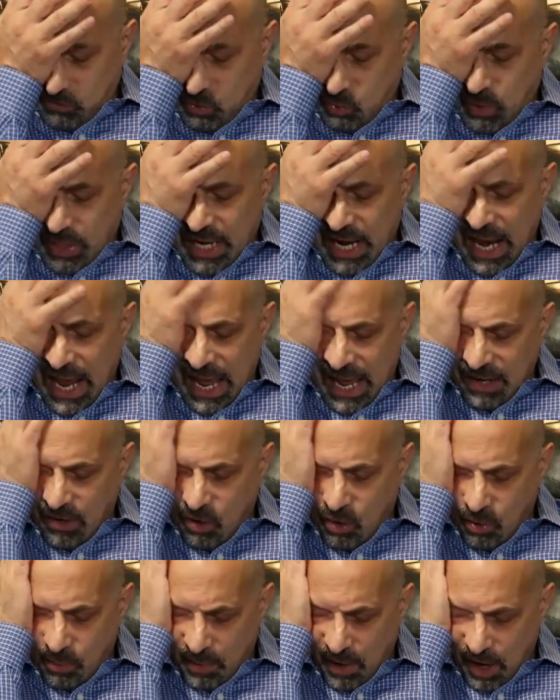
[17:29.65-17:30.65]
we had
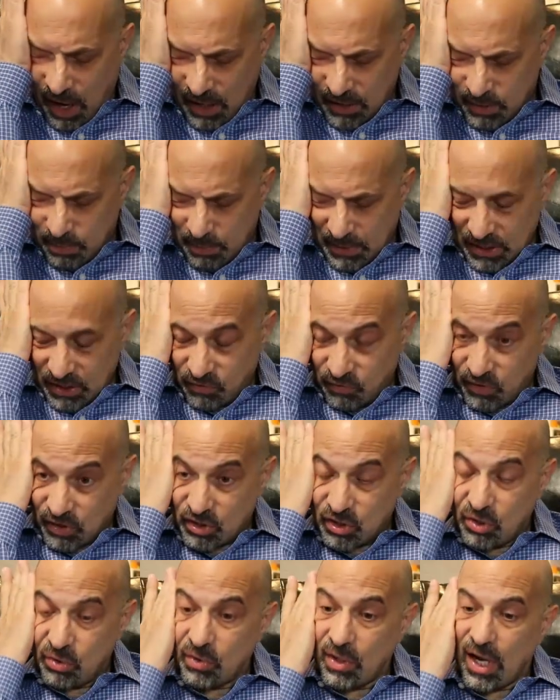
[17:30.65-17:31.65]
home hospice for
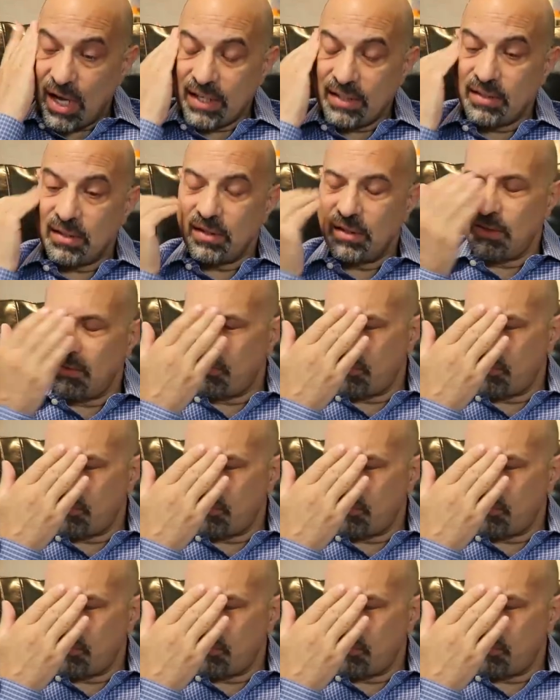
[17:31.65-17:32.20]
2 nights. The